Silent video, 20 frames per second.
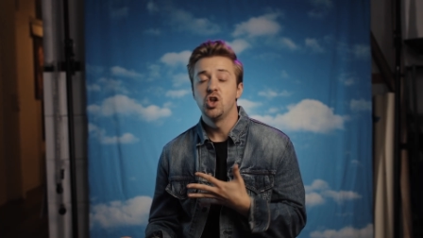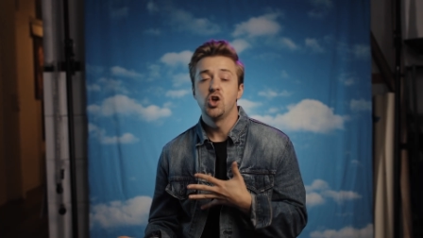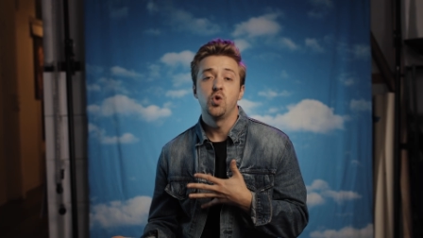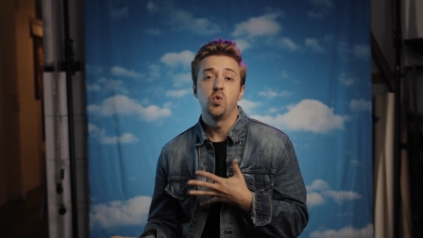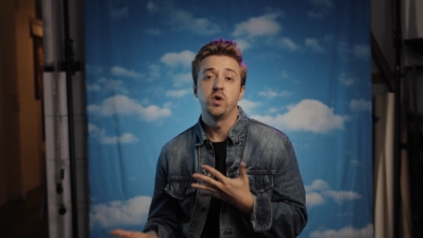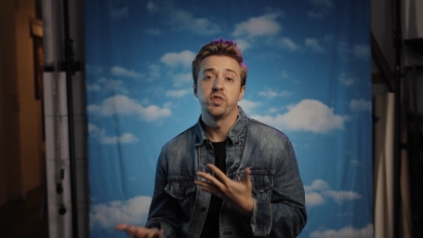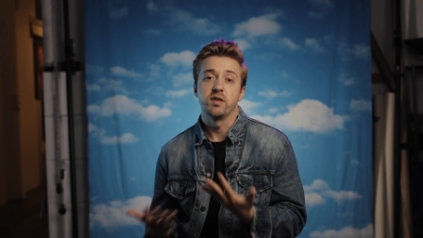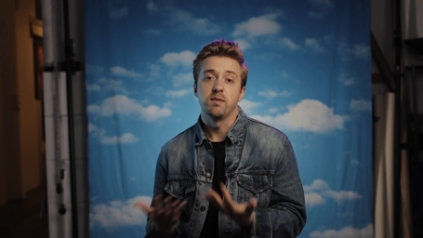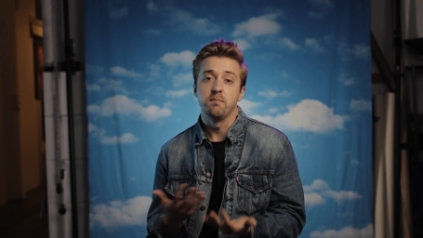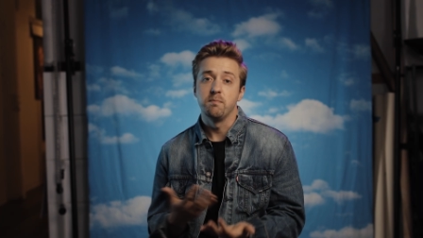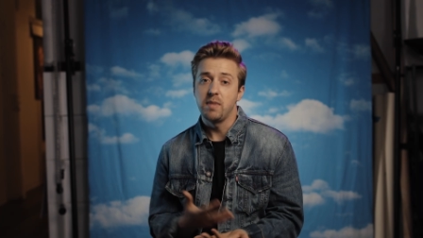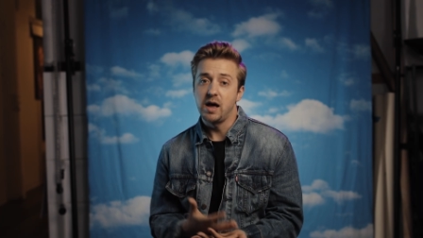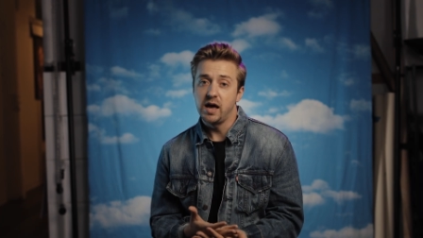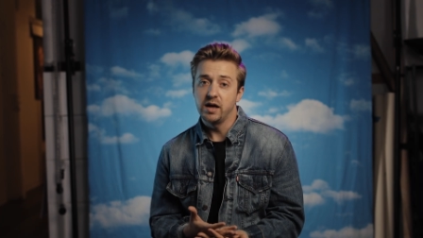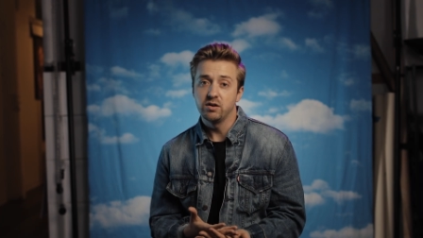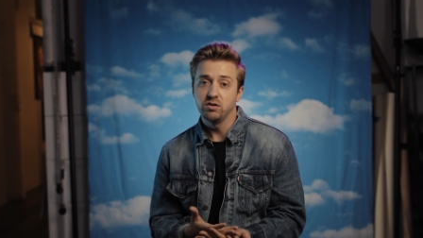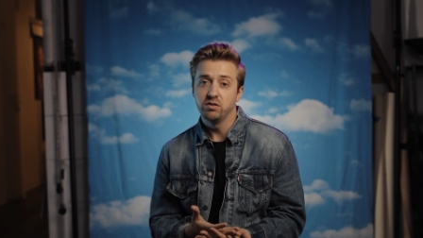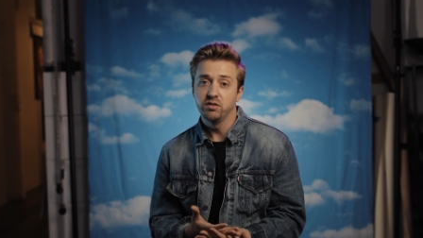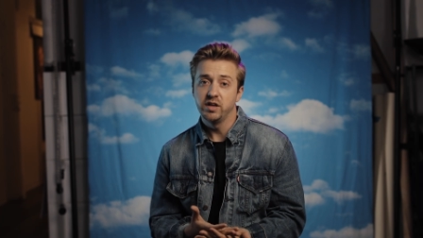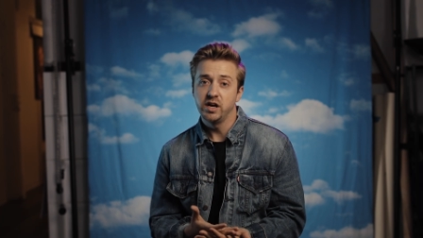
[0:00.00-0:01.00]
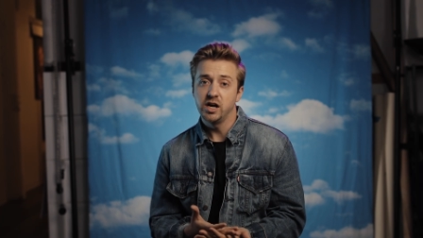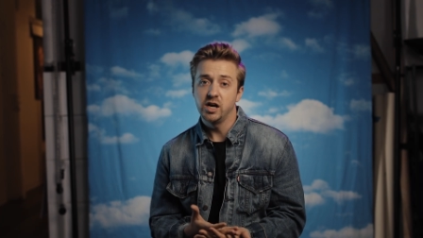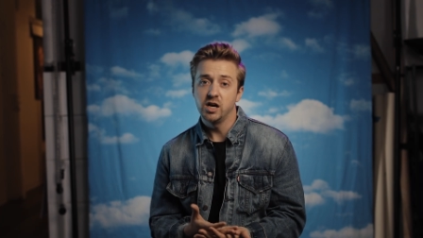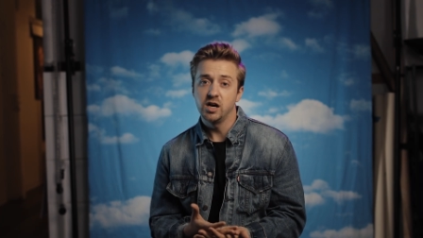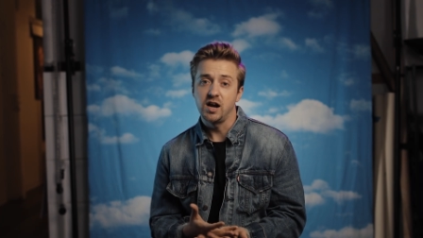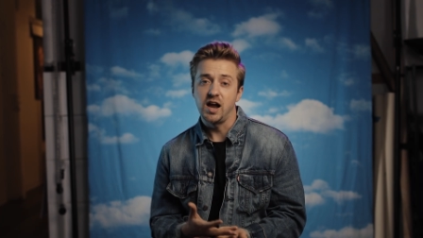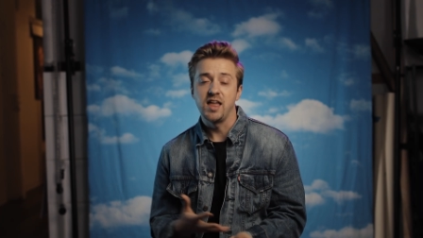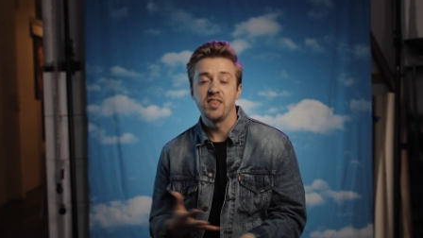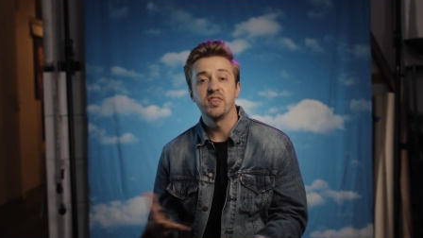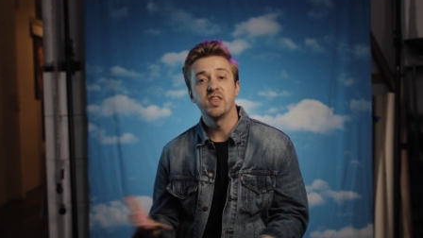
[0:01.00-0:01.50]
with a model
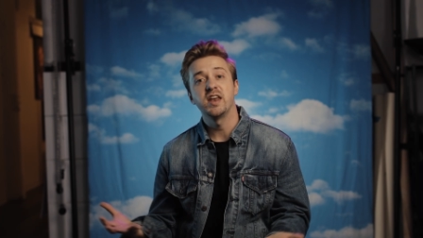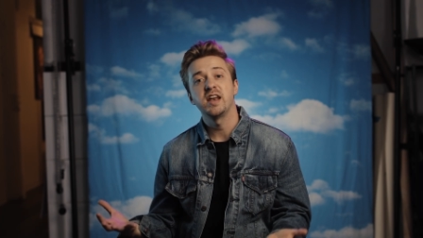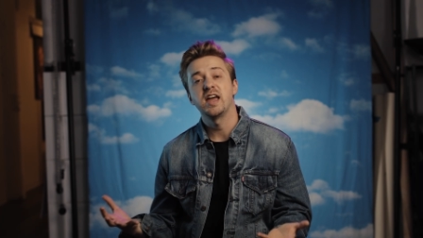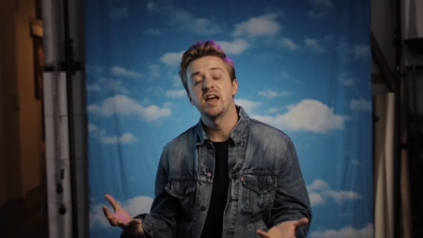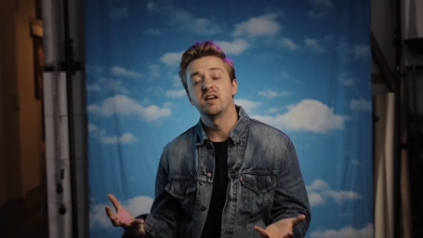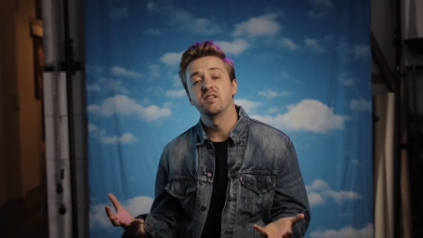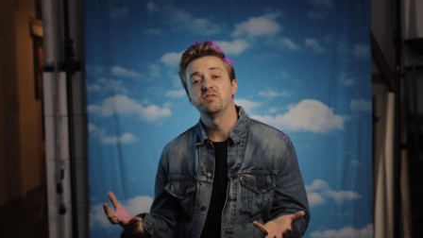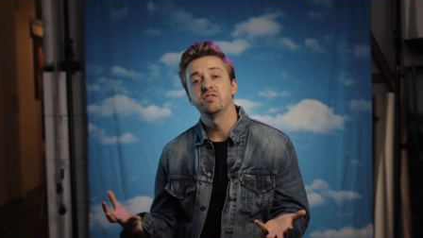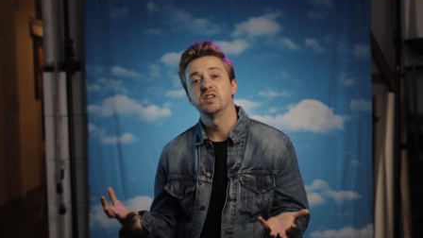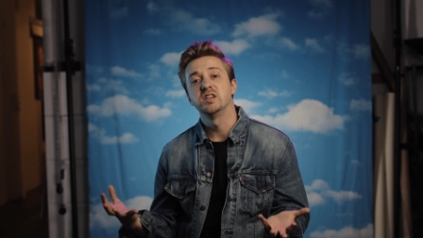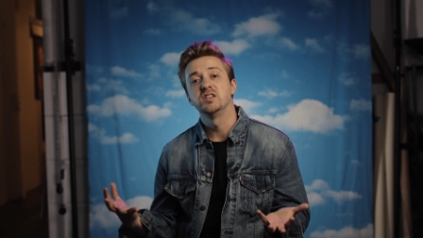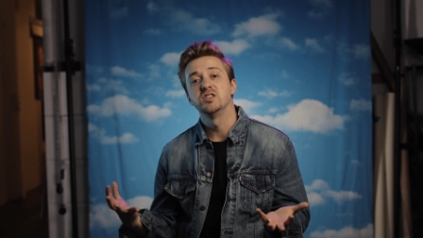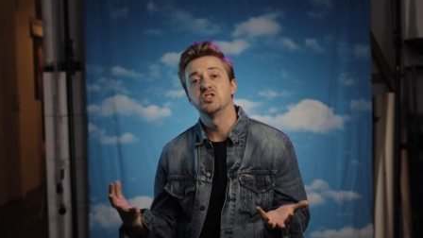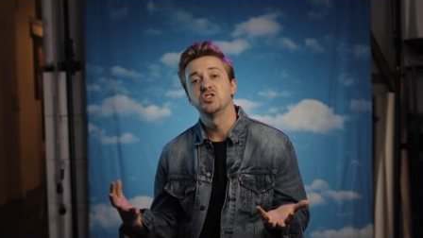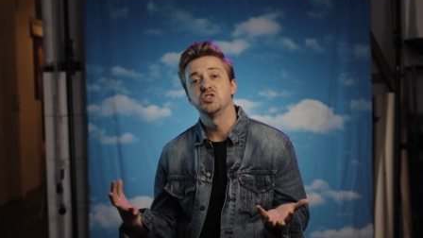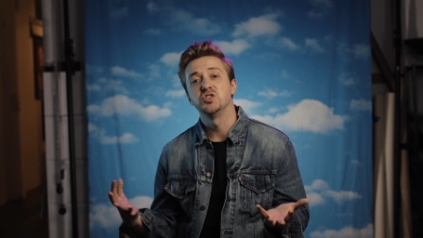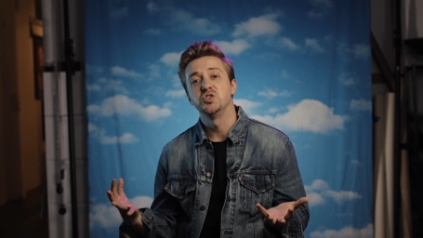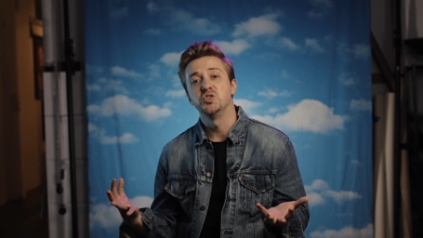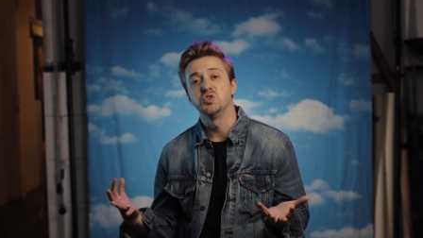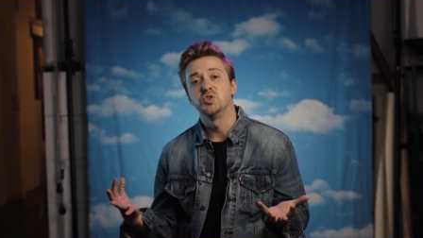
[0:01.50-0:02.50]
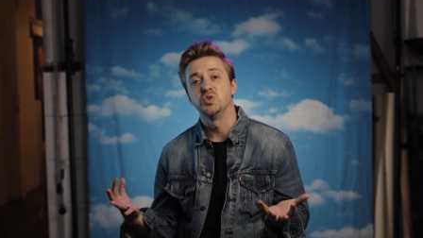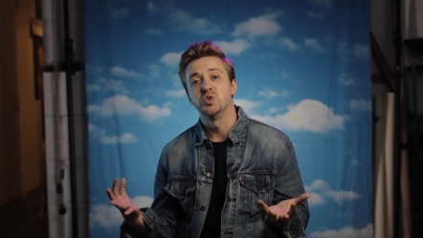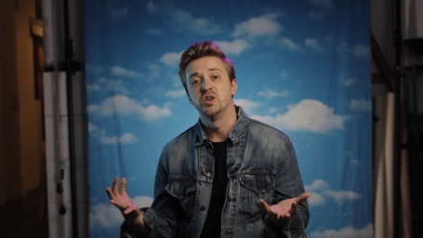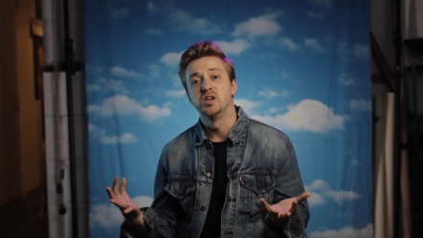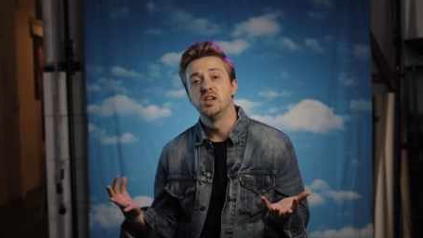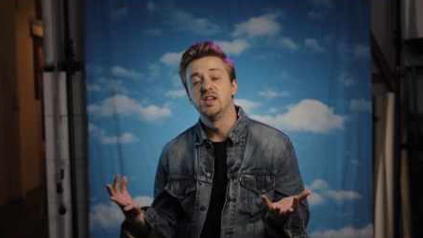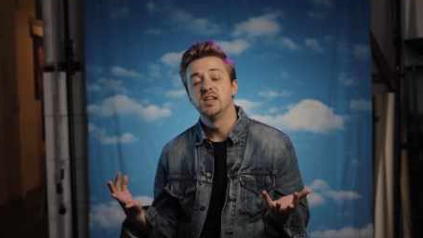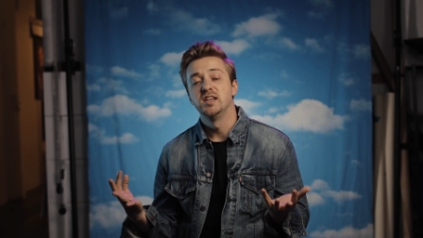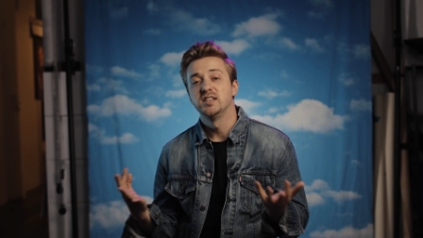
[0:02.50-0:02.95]
there, and then having to